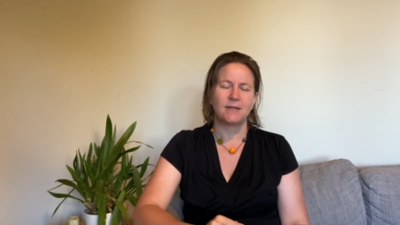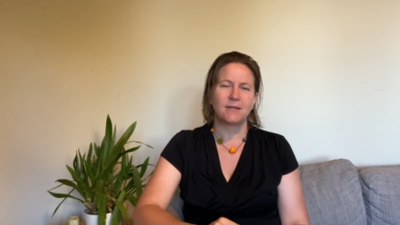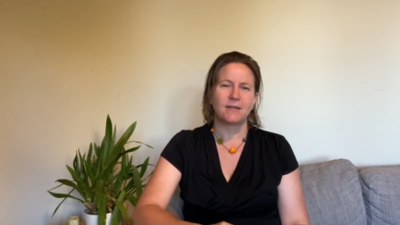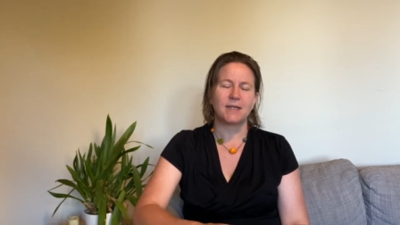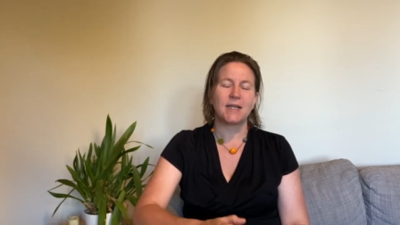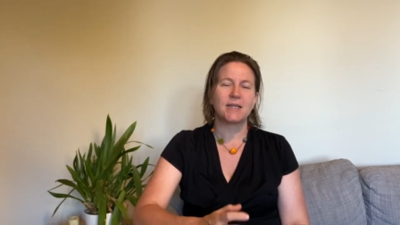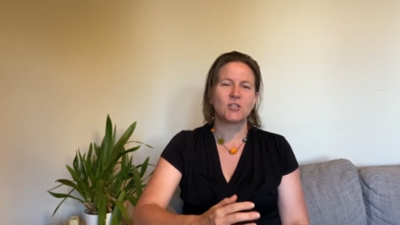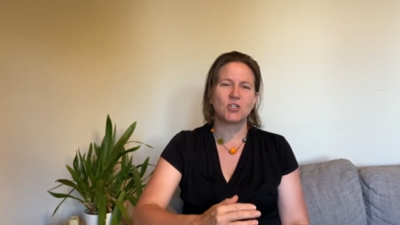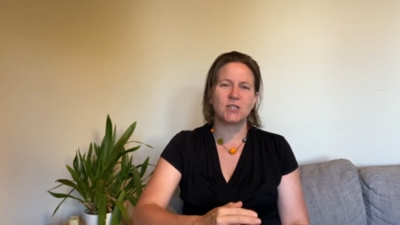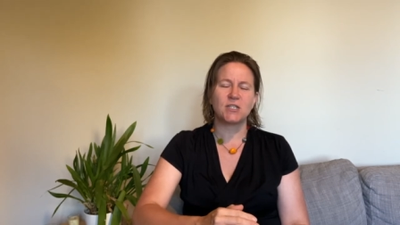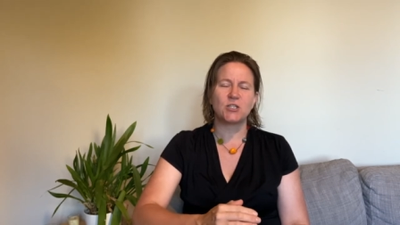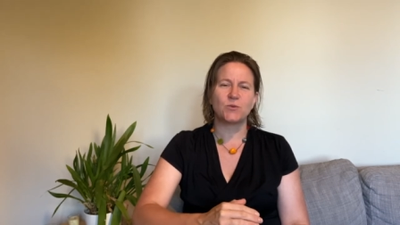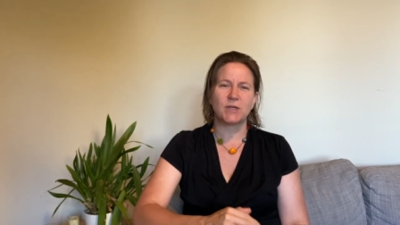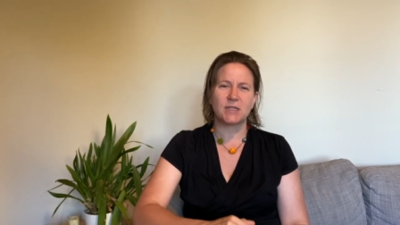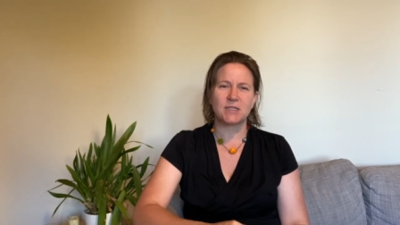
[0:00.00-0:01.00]
but actually
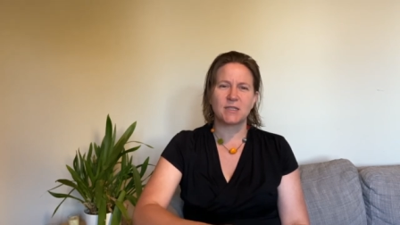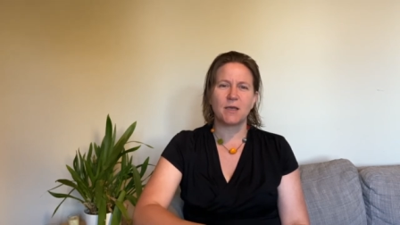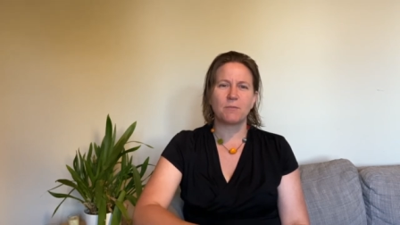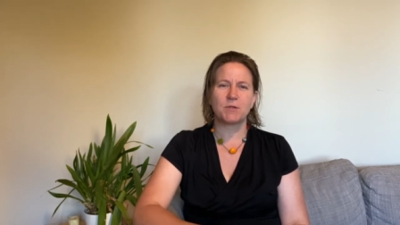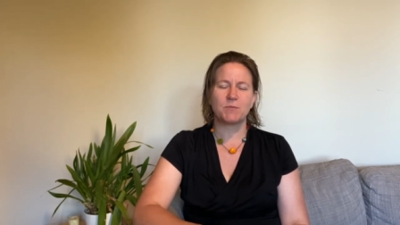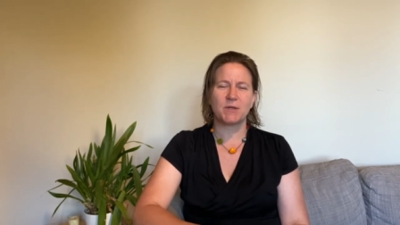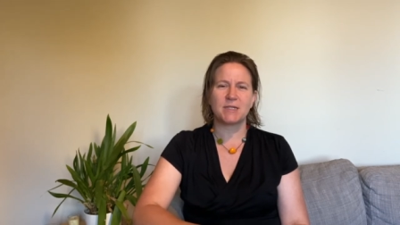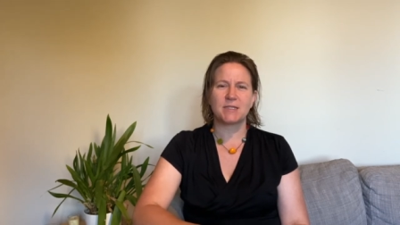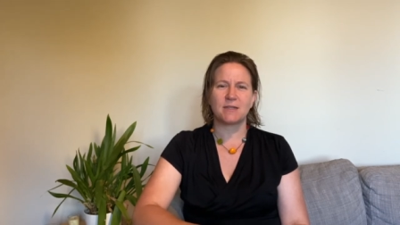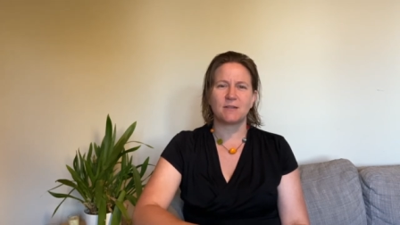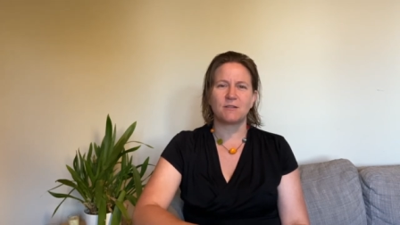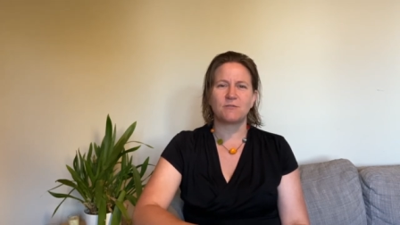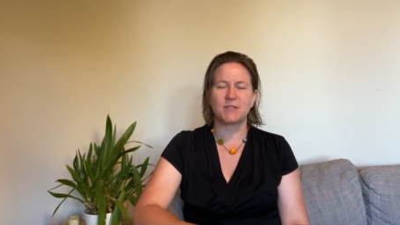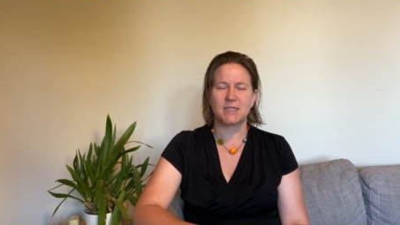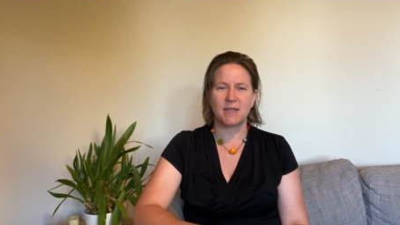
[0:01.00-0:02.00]
to accept
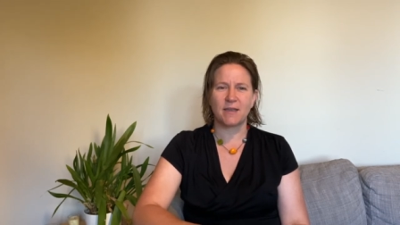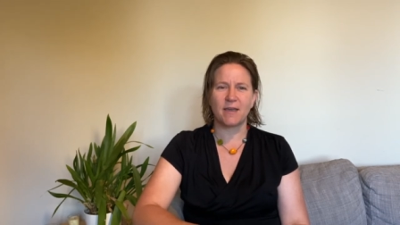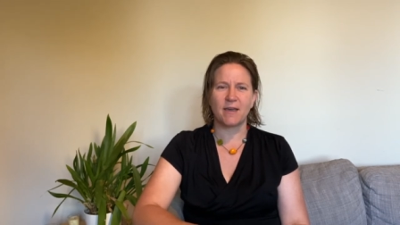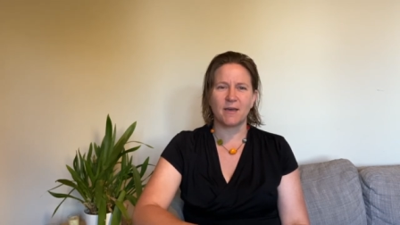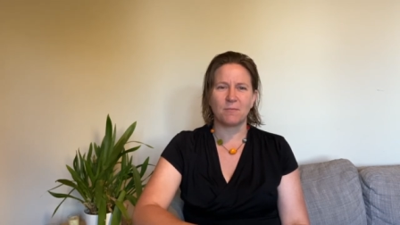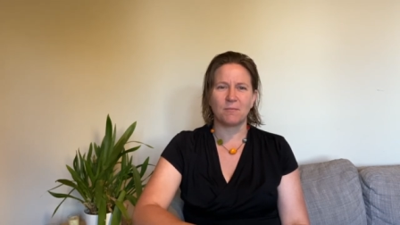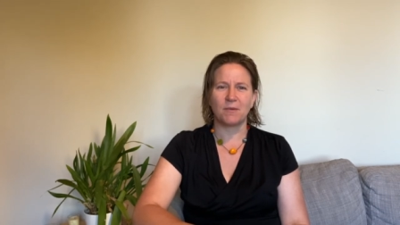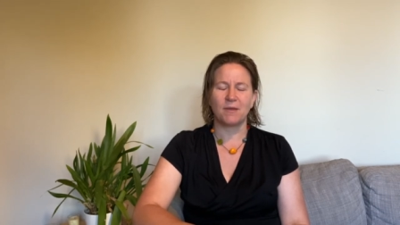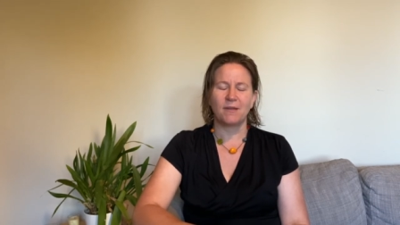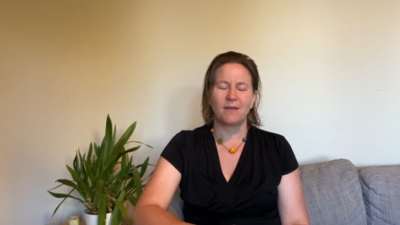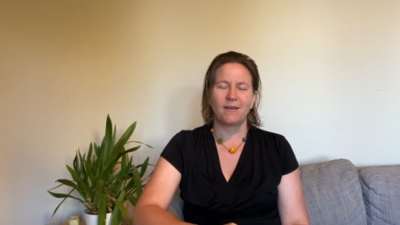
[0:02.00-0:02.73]
myself as I am.